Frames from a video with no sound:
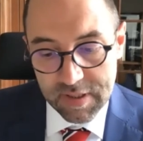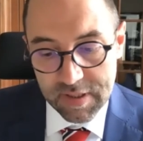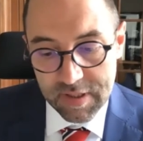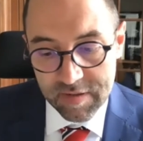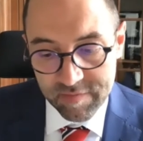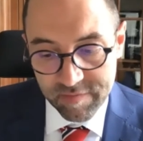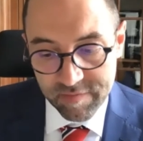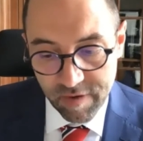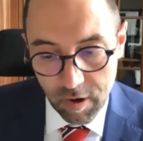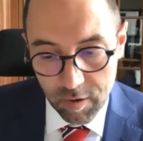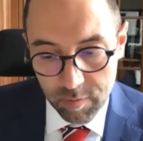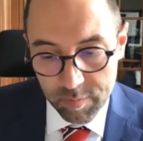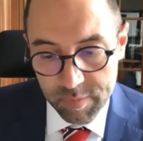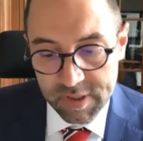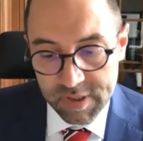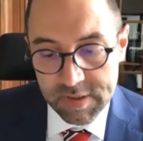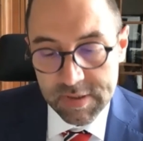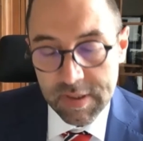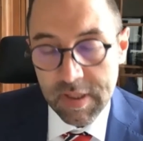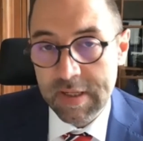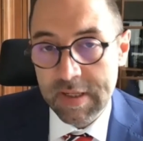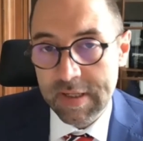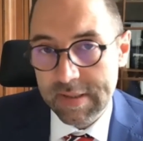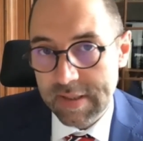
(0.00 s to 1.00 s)
environment
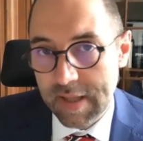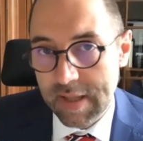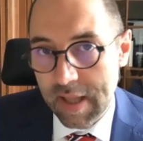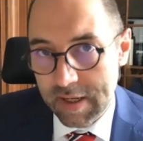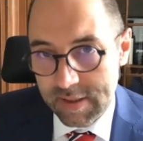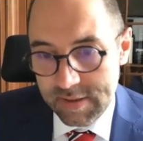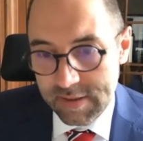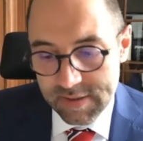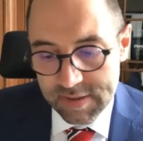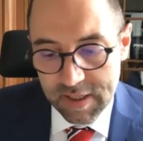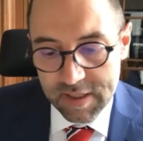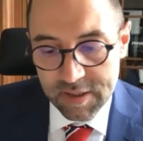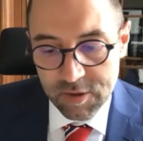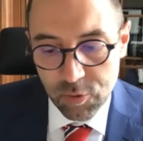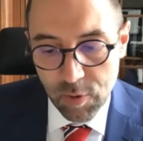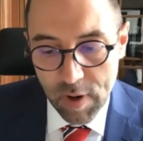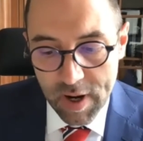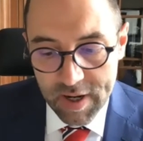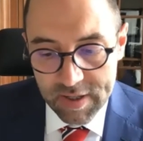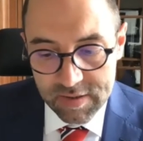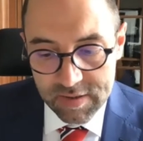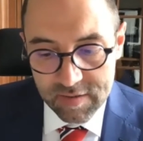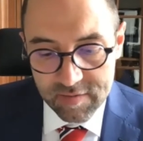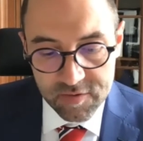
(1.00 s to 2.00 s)
that is
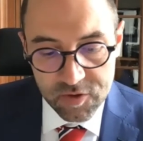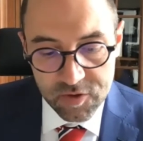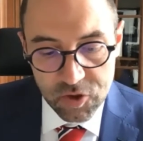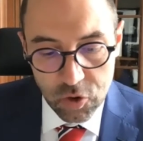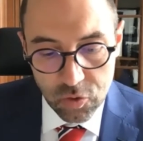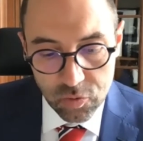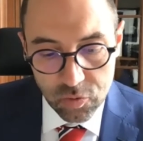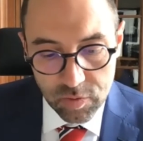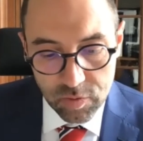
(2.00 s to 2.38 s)
attractive to